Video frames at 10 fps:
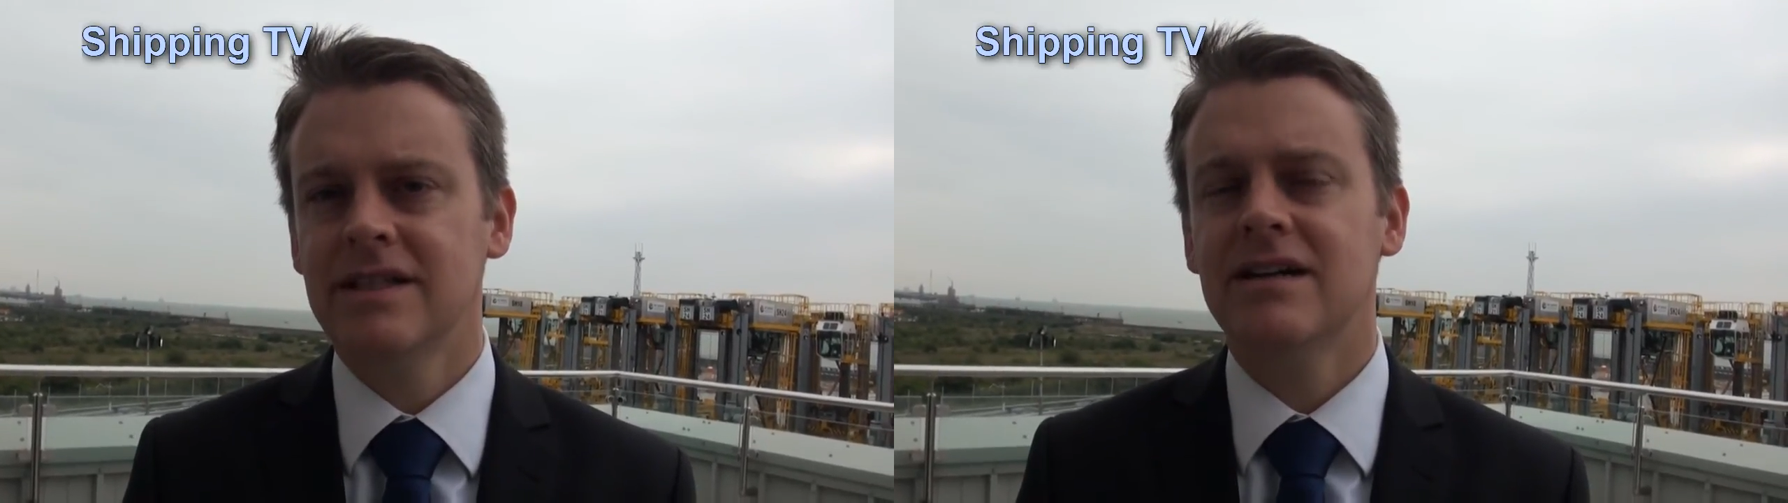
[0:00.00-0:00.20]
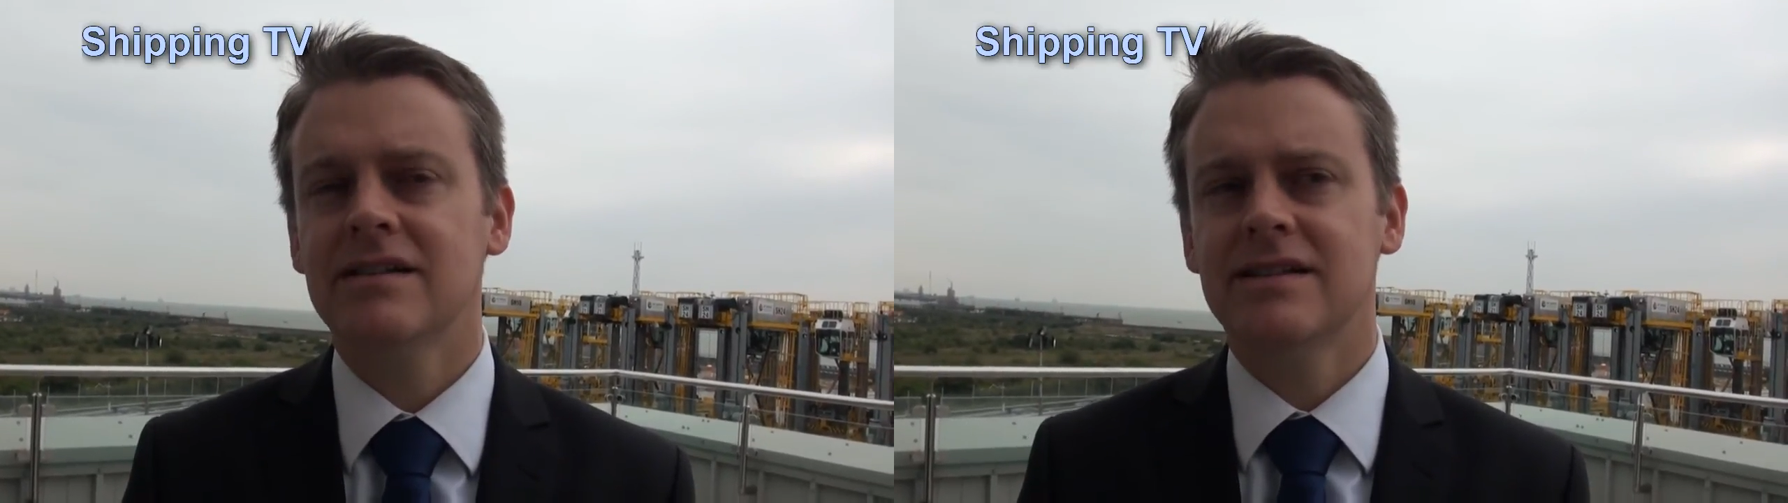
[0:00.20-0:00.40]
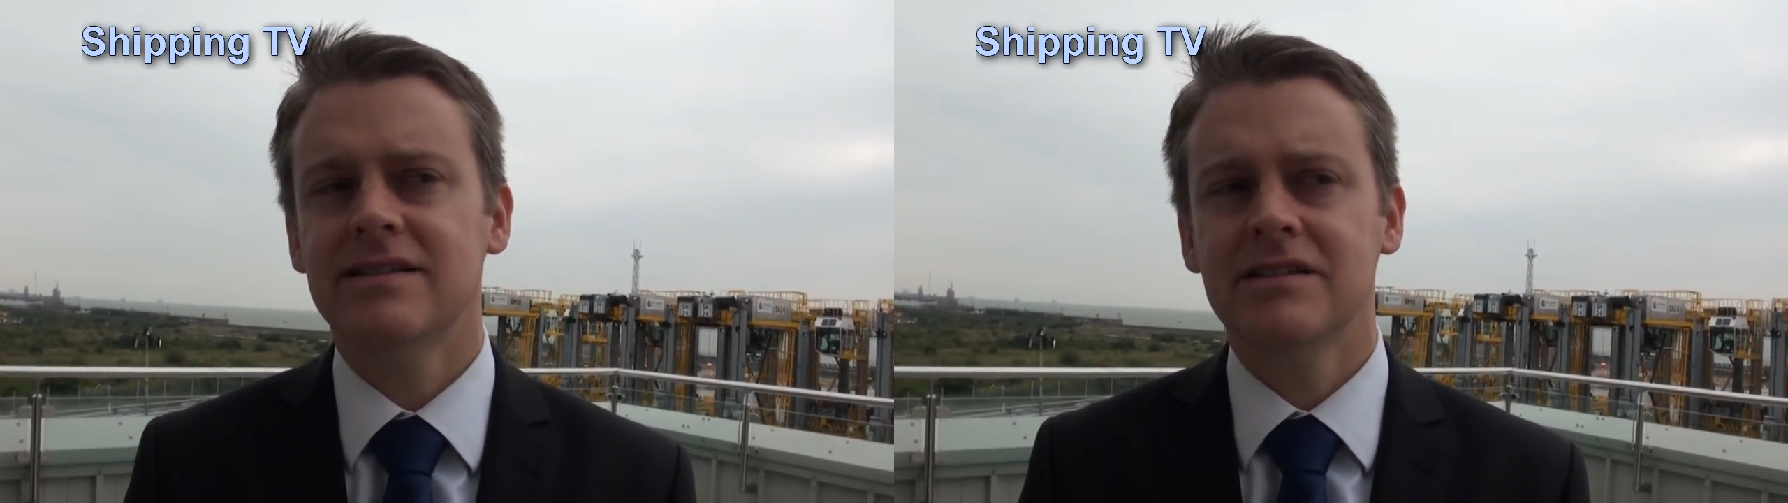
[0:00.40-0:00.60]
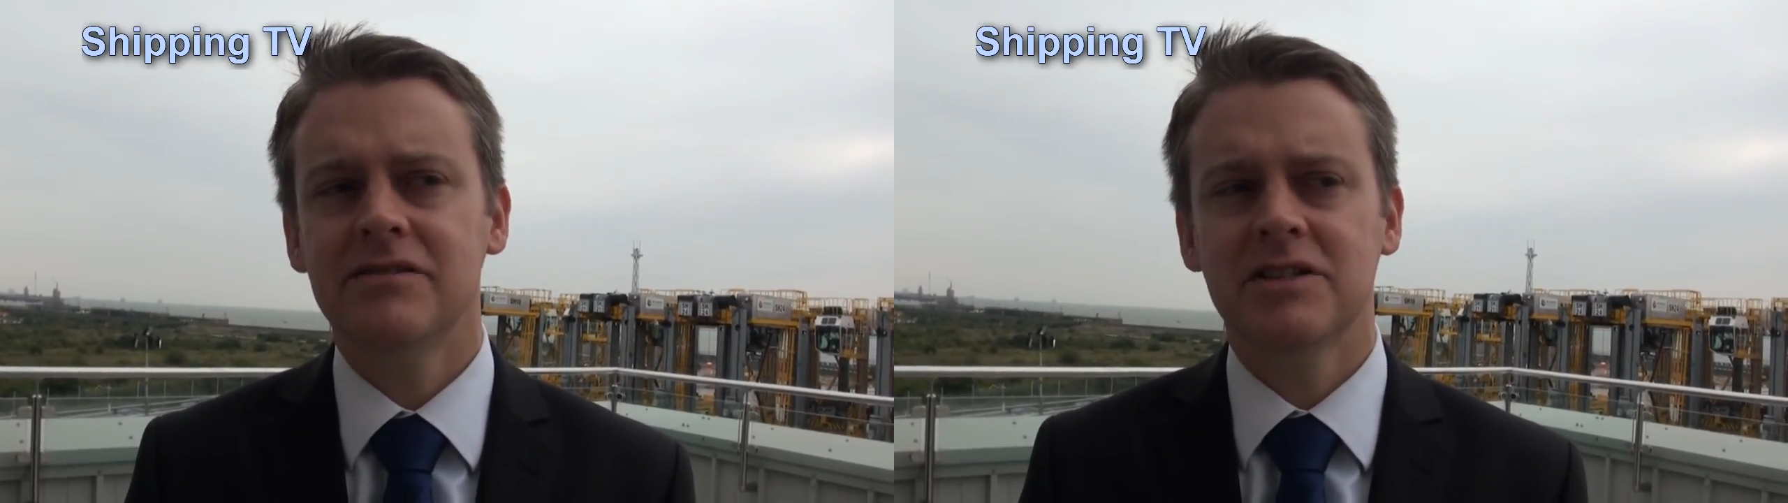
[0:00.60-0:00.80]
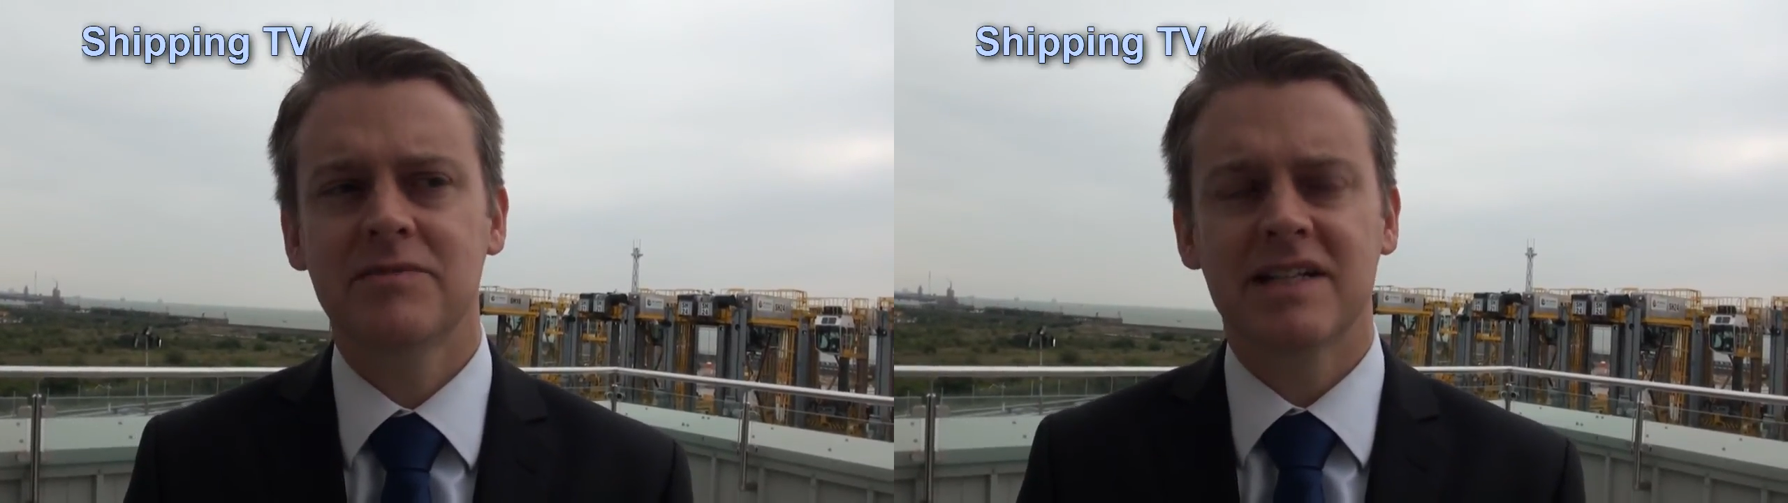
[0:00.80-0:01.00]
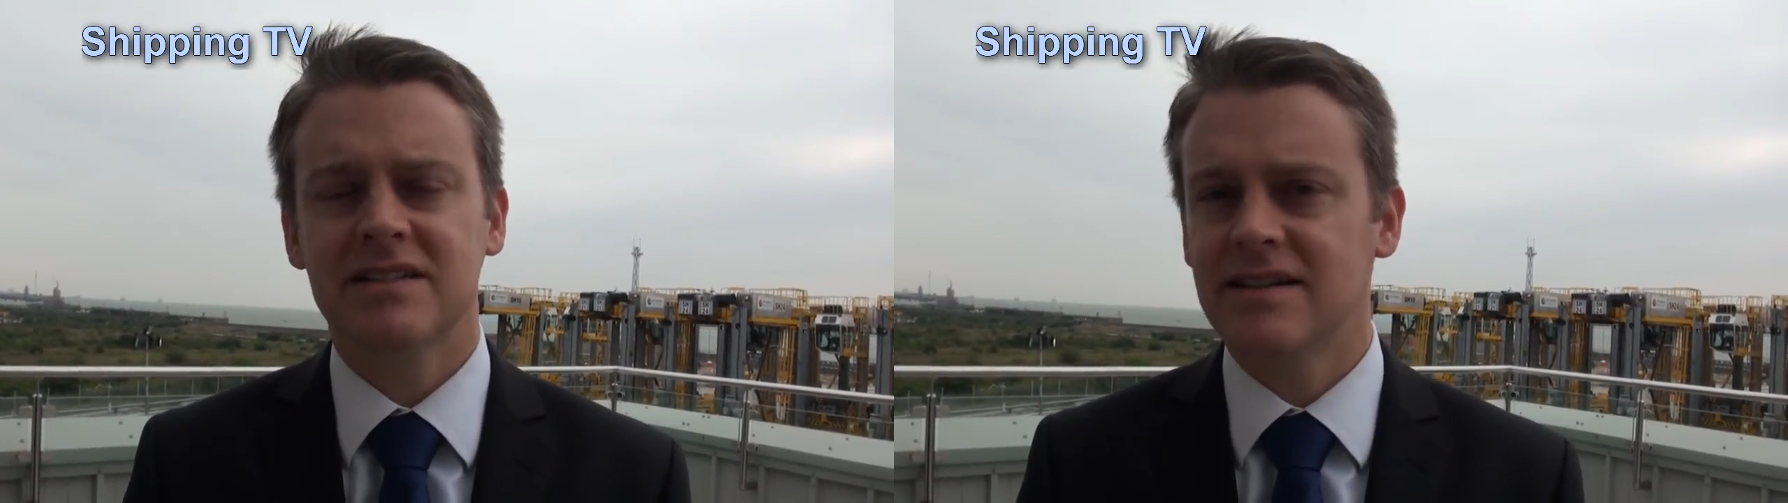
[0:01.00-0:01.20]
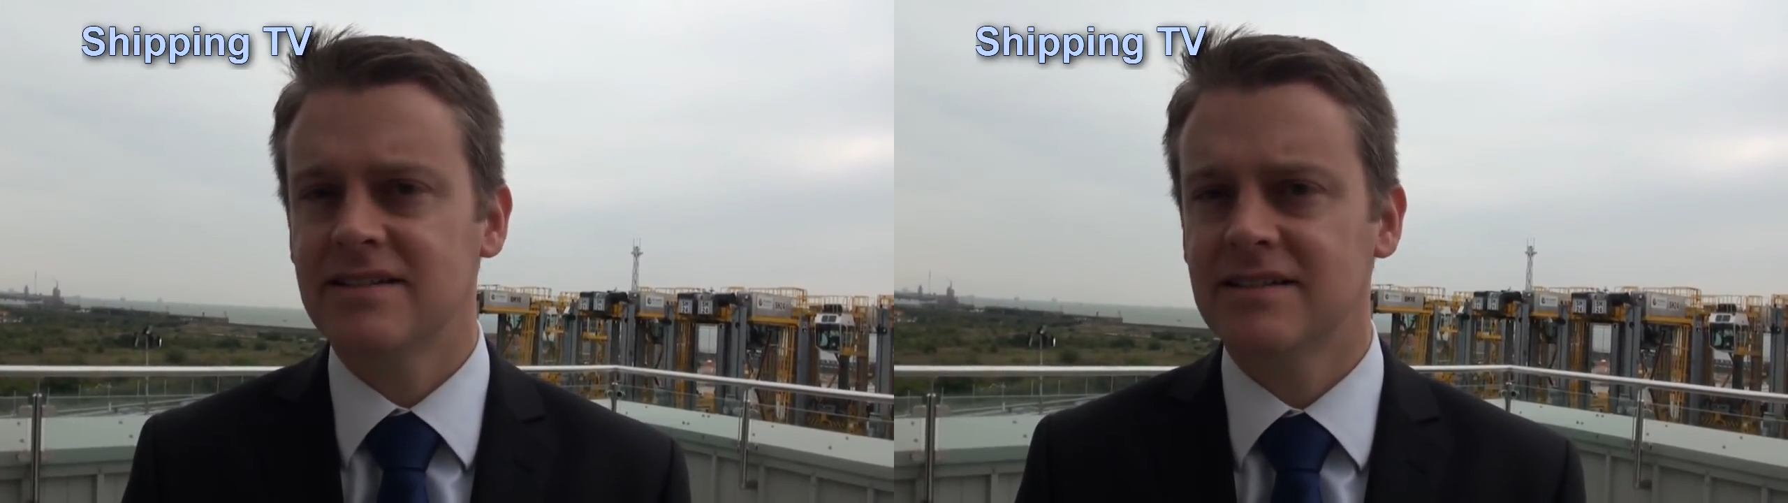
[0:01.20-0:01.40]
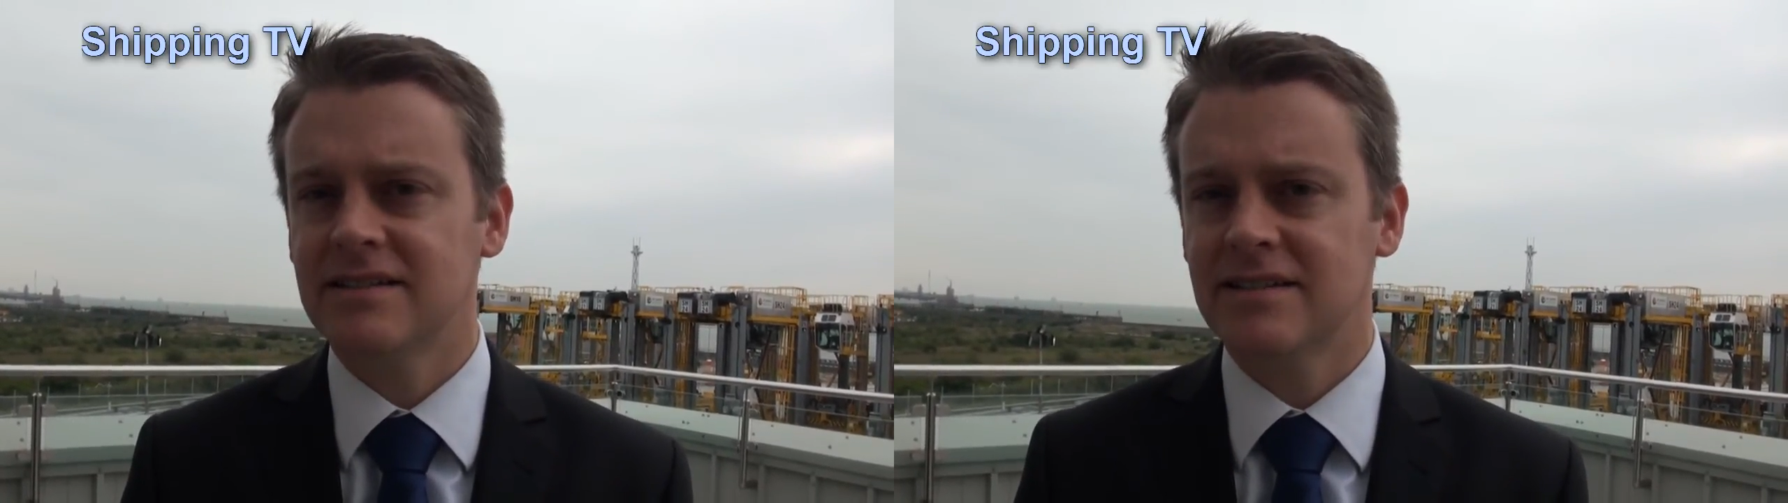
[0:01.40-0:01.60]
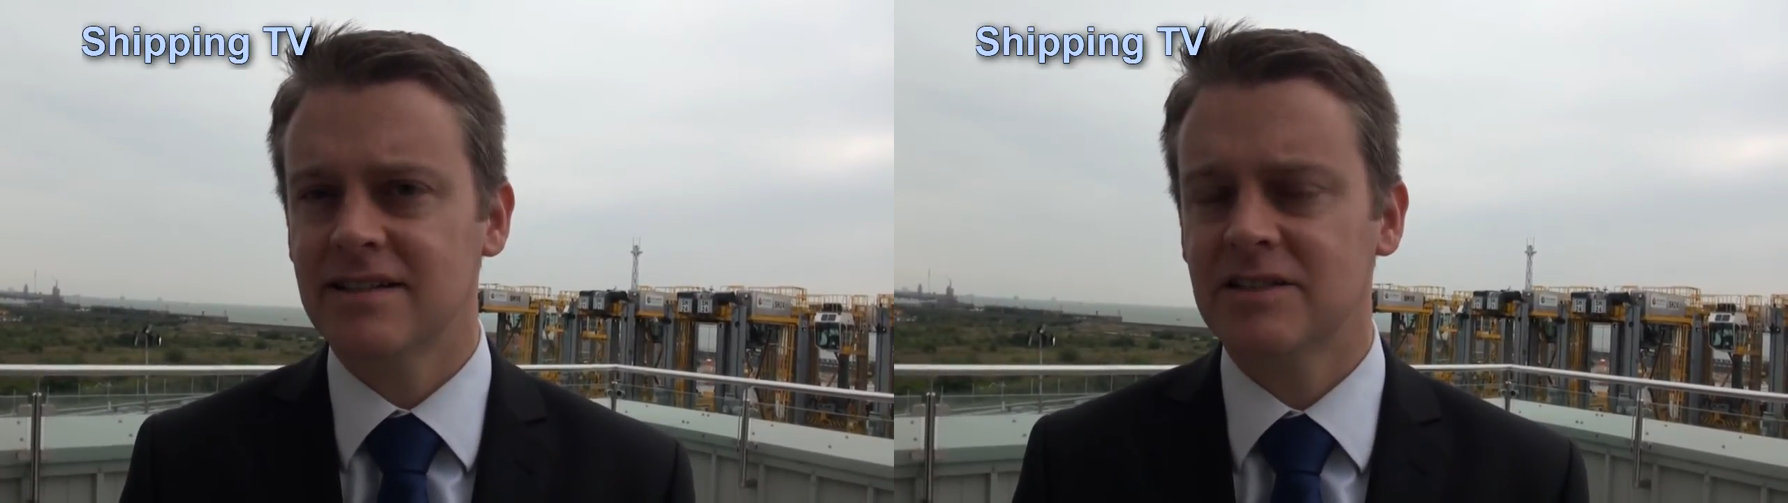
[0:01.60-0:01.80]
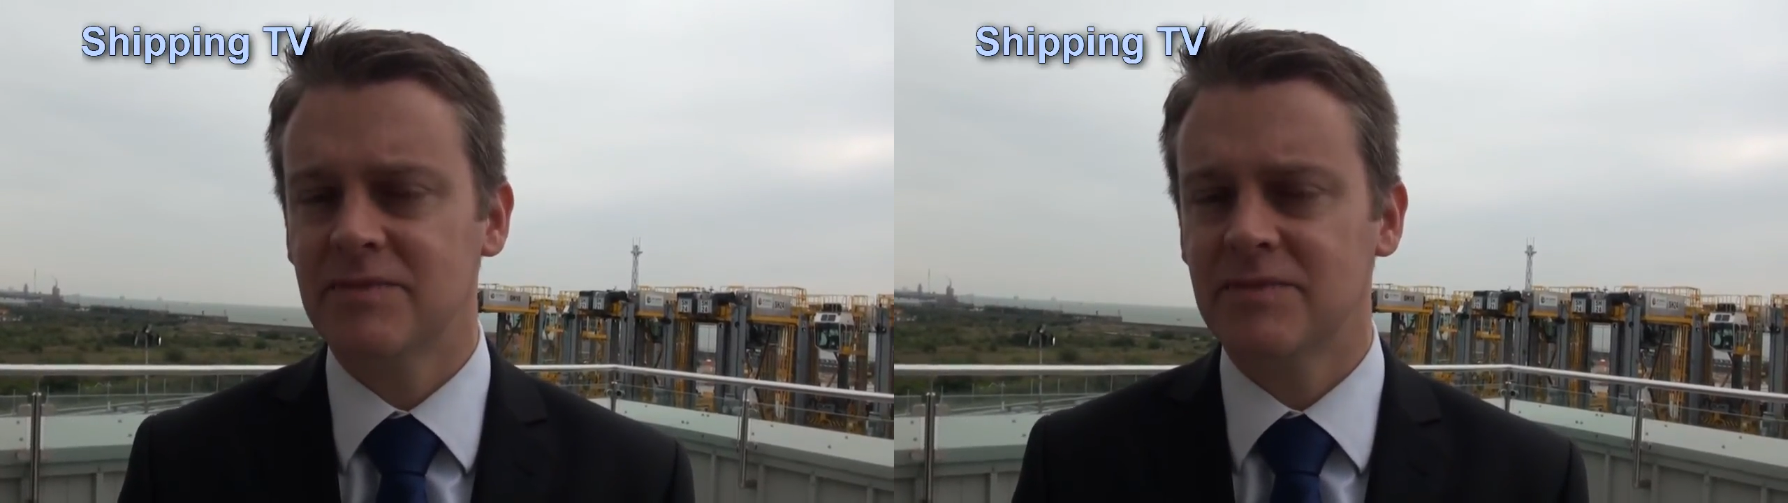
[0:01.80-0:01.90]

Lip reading: Yeah, I think there are certainly